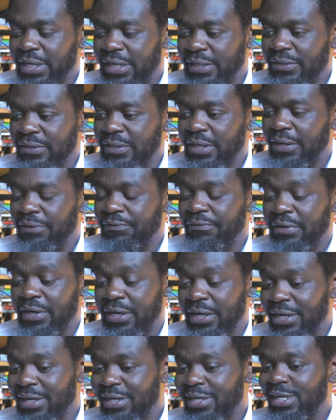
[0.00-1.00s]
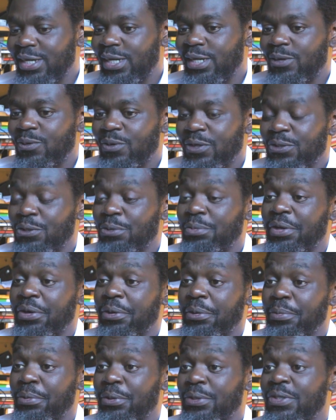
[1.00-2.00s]
Cassava Wazobia
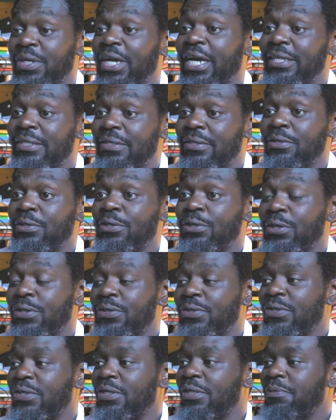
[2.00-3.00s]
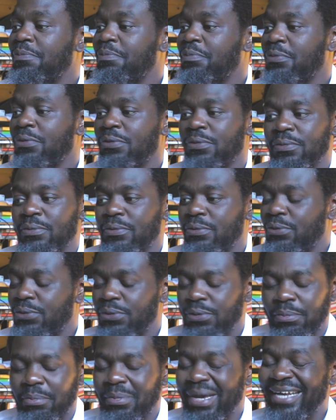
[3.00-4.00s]
Report, Auntie Ngozi,
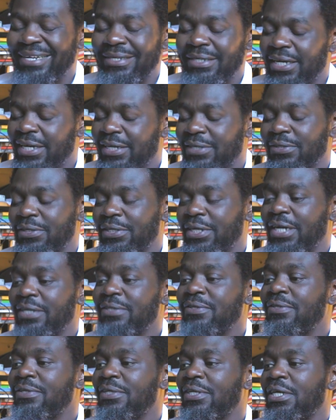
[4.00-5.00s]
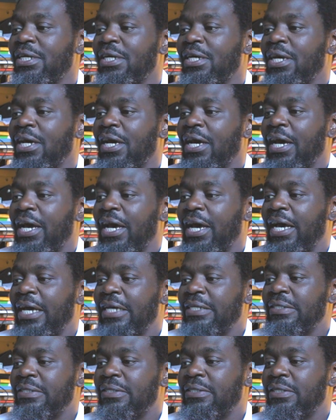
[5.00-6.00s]
who's a mad agony aunt.
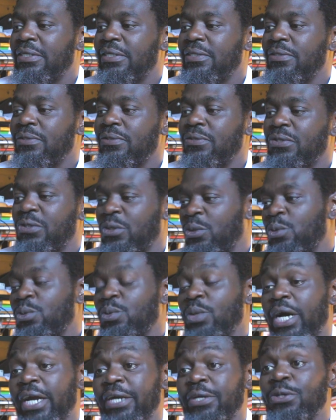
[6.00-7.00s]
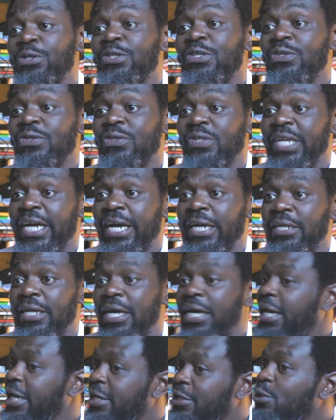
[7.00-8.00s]
And so I noticed that,
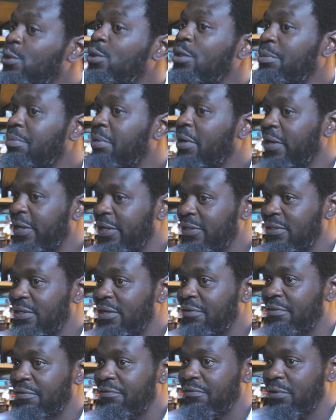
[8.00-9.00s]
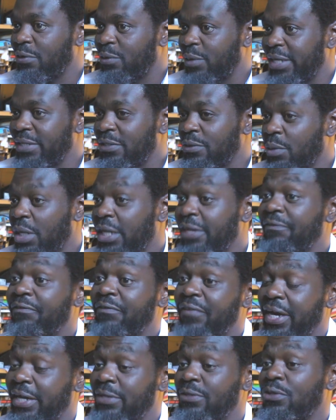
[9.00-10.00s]
and I'd known about Cassava for quite a while. In
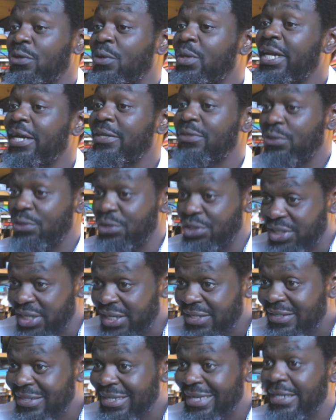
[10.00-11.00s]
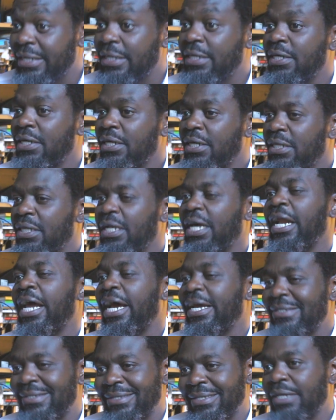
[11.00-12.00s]
fact, someone had suggested that
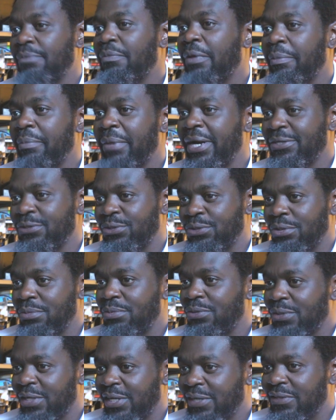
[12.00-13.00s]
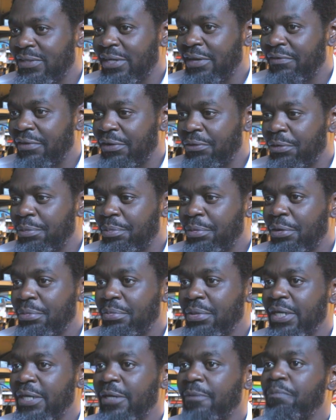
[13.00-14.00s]
I send my manuscript to Cassava
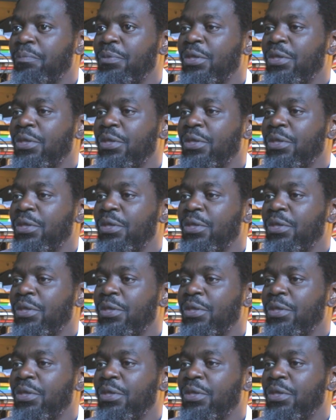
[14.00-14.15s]
Republic.